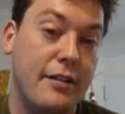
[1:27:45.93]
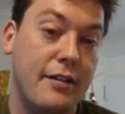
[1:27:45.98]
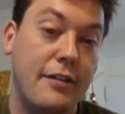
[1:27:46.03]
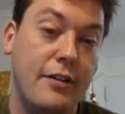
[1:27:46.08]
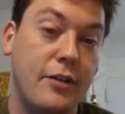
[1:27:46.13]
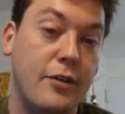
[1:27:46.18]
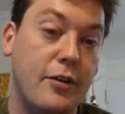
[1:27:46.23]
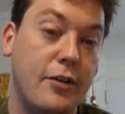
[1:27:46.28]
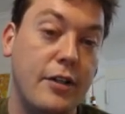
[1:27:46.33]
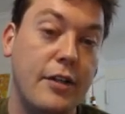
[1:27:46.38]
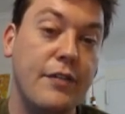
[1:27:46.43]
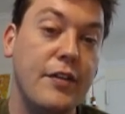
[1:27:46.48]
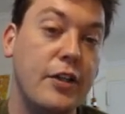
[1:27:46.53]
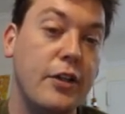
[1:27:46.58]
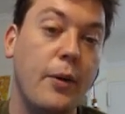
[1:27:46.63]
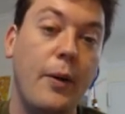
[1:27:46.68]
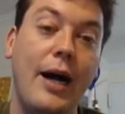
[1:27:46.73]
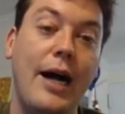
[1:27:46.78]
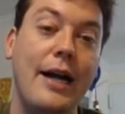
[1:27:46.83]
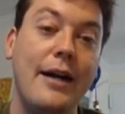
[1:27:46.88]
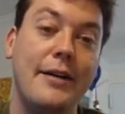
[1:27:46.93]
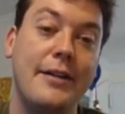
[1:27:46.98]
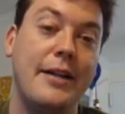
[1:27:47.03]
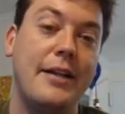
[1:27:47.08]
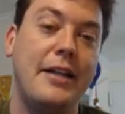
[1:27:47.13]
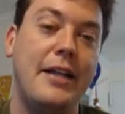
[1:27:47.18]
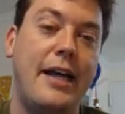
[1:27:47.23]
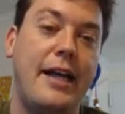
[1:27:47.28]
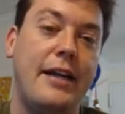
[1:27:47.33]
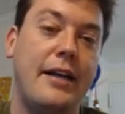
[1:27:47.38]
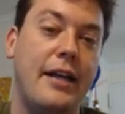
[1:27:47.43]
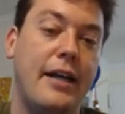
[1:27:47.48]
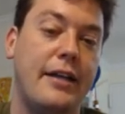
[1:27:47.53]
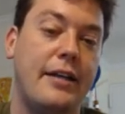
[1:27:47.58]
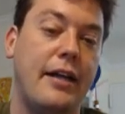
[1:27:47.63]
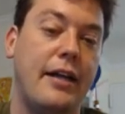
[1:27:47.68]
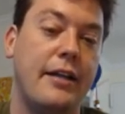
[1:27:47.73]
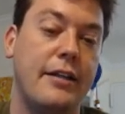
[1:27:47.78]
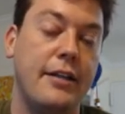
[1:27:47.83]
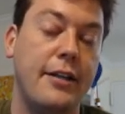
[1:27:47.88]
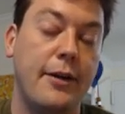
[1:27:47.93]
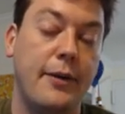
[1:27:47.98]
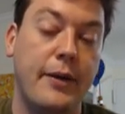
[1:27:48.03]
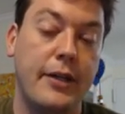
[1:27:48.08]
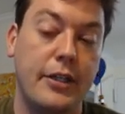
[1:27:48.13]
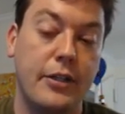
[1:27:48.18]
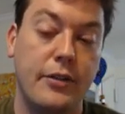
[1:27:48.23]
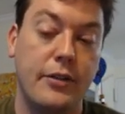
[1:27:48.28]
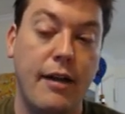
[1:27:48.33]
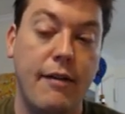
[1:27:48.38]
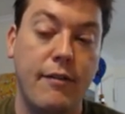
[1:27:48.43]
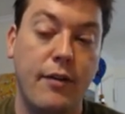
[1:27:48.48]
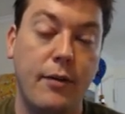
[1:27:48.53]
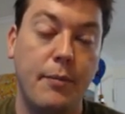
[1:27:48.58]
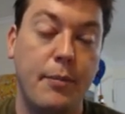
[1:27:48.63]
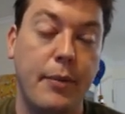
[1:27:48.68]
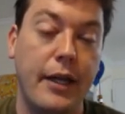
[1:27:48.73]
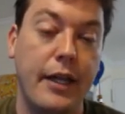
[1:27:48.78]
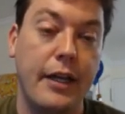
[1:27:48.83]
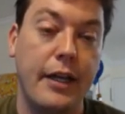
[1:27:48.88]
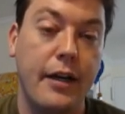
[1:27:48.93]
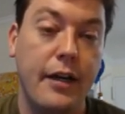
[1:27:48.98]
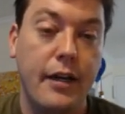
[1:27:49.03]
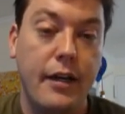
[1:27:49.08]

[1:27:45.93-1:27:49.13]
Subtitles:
You could even go higher than that at your level. But